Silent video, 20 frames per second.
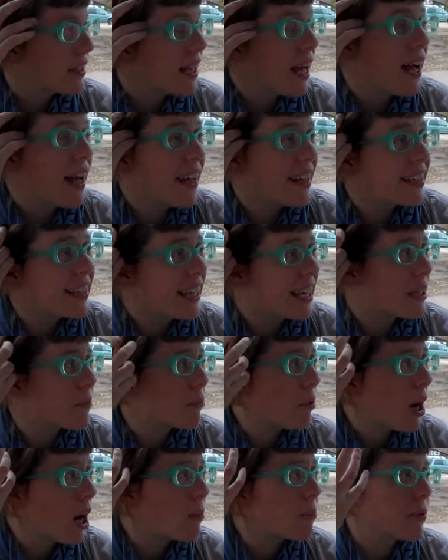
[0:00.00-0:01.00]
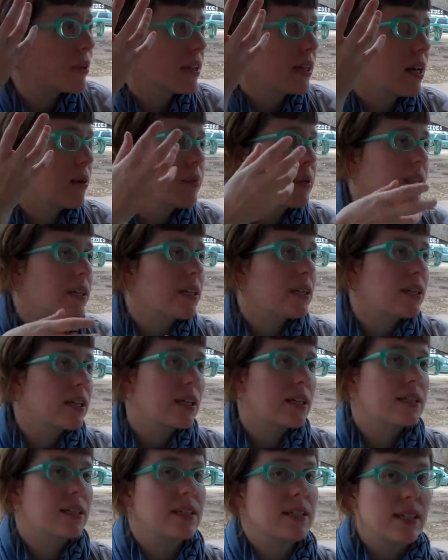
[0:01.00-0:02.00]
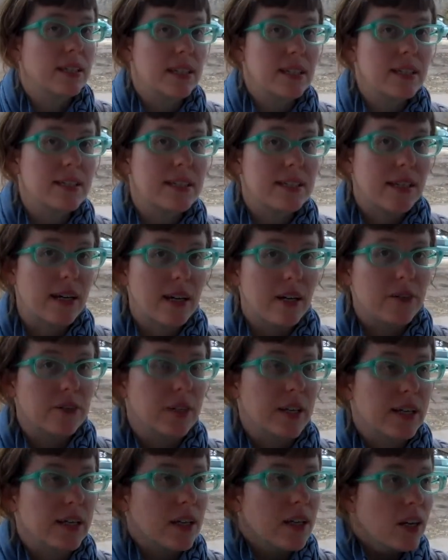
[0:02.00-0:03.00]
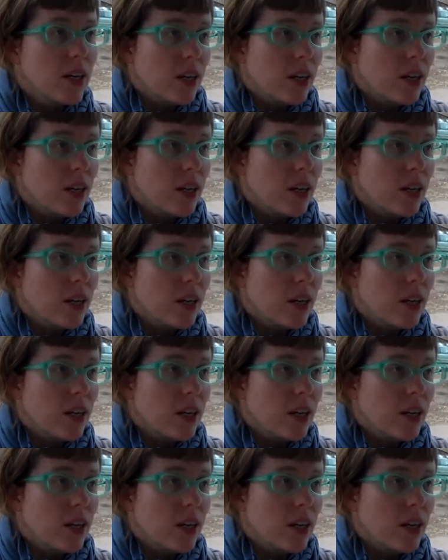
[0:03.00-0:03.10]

And getting property. I mean, the thing is in this town, like,